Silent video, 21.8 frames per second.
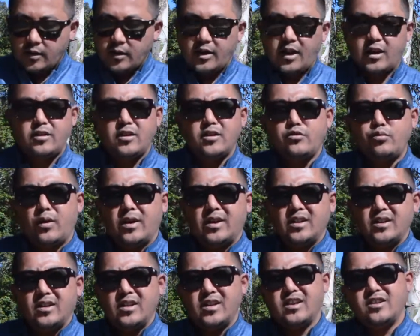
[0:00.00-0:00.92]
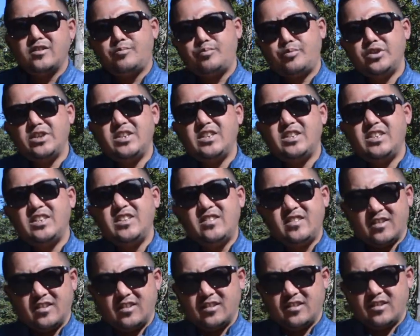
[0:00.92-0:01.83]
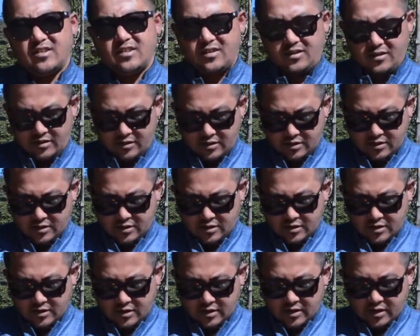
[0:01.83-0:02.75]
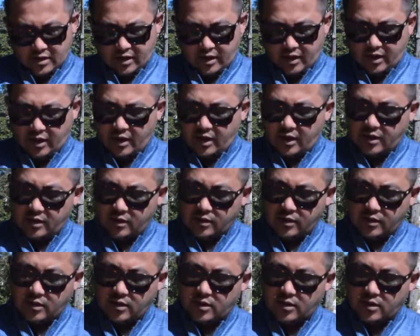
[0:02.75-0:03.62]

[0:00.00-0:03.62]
Now this one is pretty decent, and